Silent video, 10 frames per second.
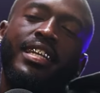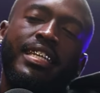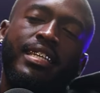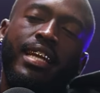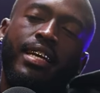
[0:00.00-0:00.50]

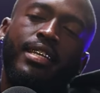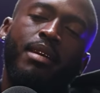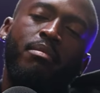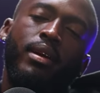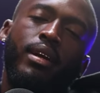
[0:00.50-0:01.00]
it's like
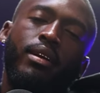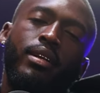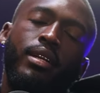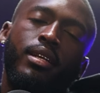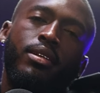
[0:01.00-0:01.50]
something I
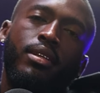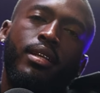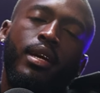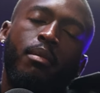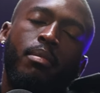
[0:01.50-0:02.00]
really need to
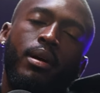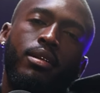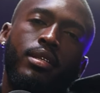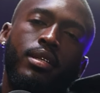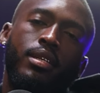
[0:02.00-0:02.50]
think
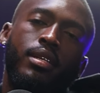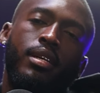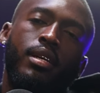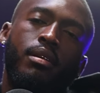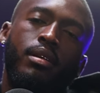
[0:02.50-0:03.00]
about
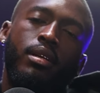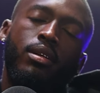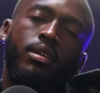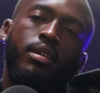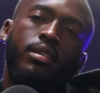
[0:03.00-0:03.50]

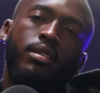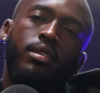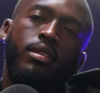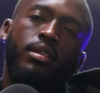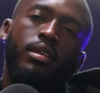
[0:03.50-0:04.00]
because